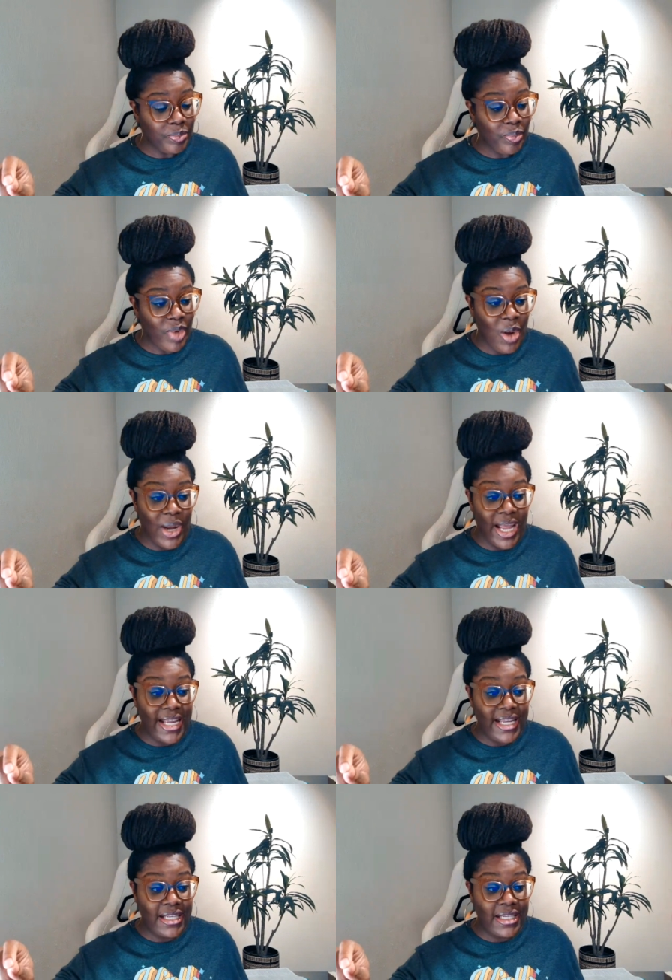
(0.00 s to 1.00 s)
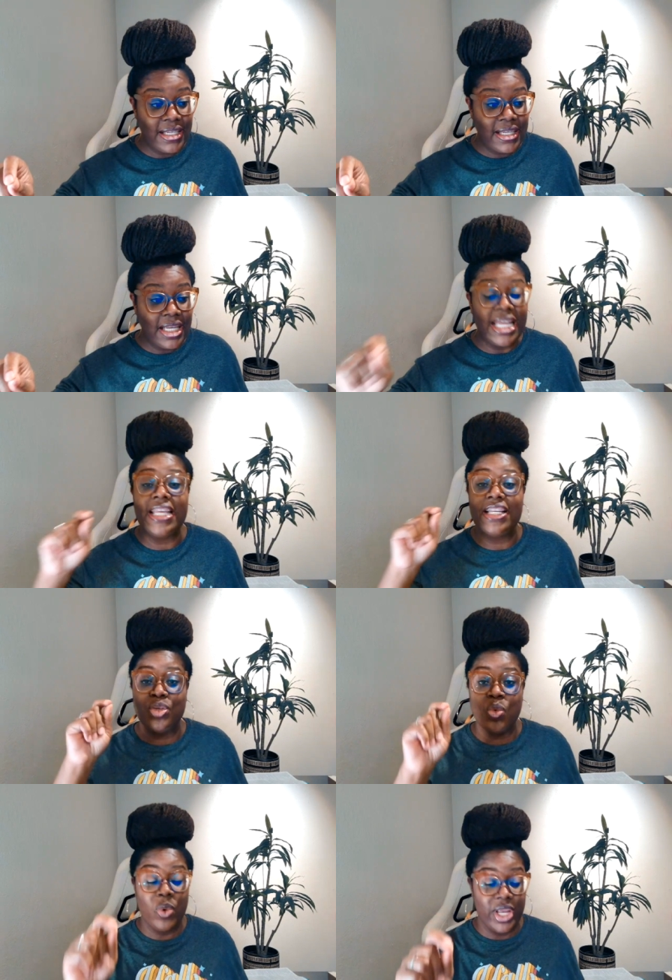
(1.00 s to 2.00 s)
Okay. It gets
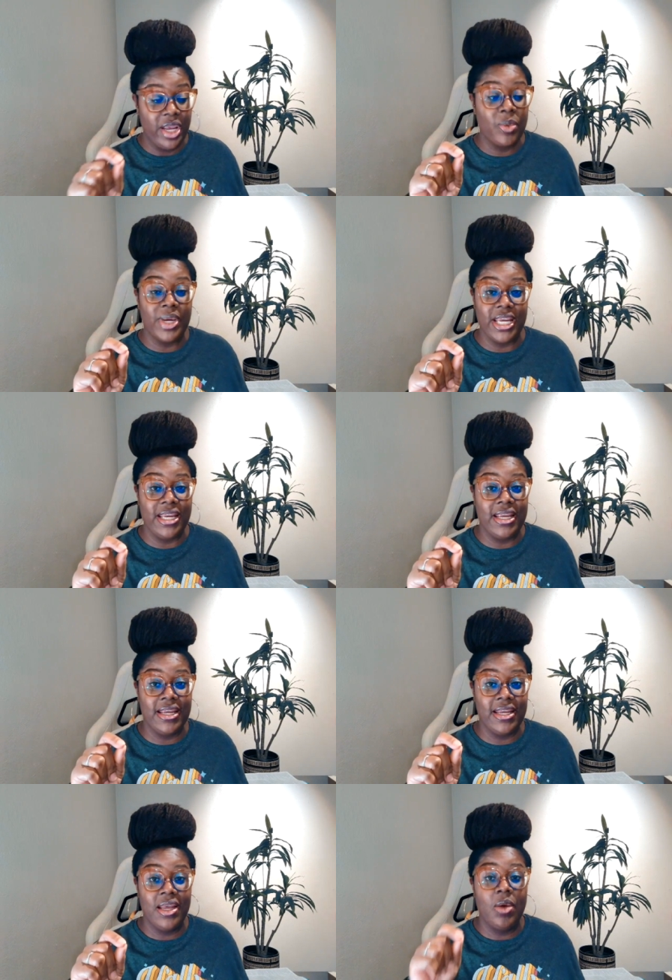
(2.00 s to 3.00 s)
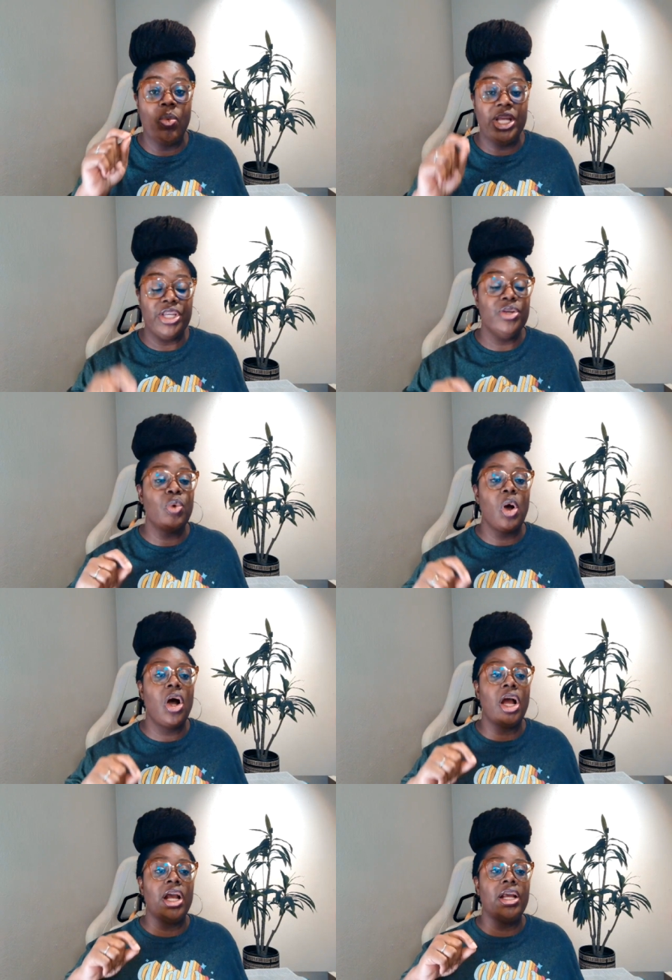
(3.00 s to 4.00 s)
weary when you
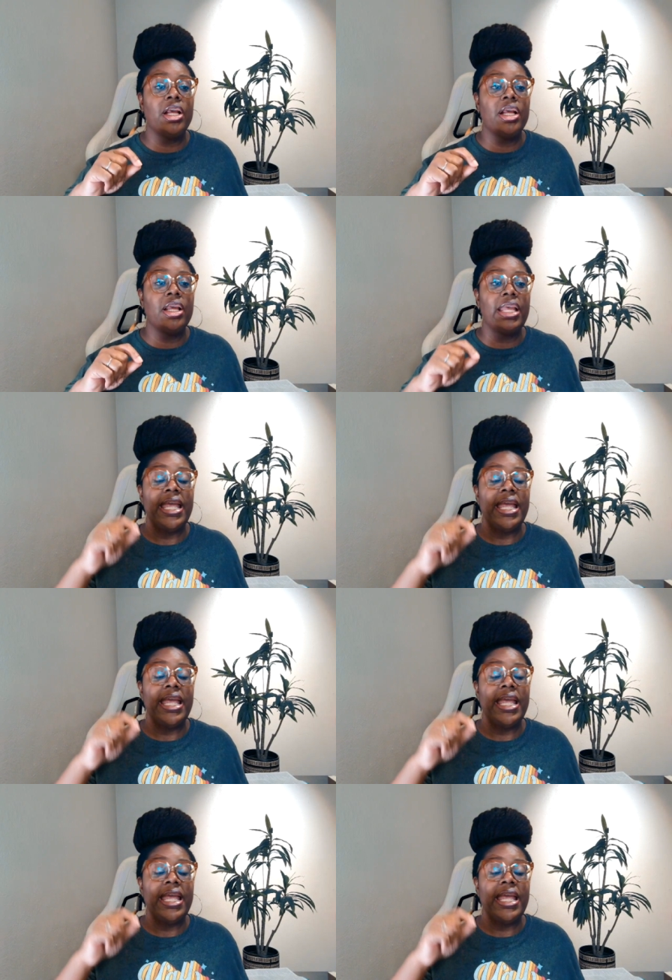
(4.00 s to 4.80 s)
are in